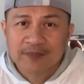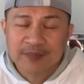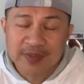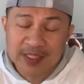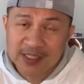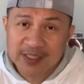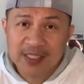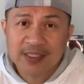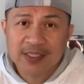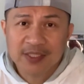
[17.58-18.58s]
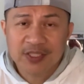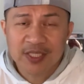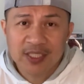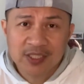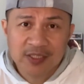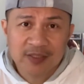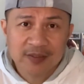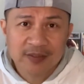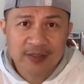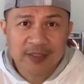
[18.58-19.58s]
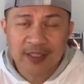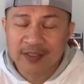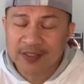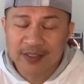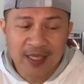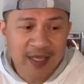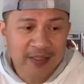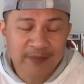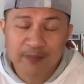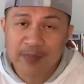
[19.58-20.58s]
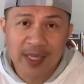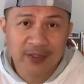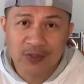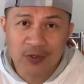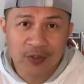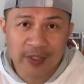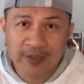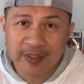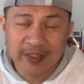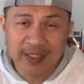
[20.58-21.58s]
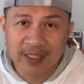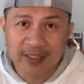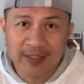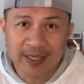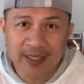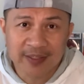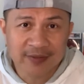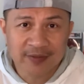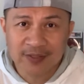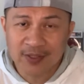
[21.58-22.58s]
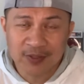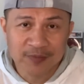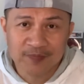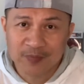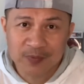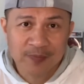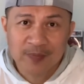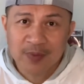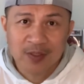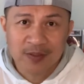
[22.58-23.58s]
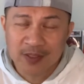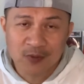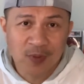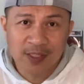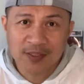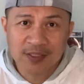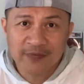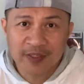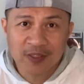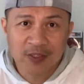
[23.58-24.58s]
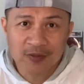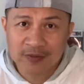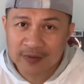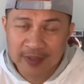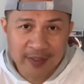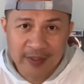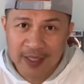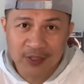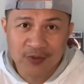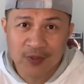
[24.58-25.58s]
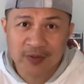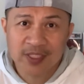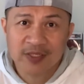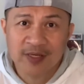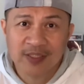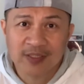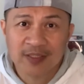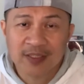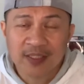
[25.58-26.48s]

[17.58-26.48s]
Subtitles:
This is just a suggestion. It's not mandatory or anything like that. So just watch this video at your own discretion.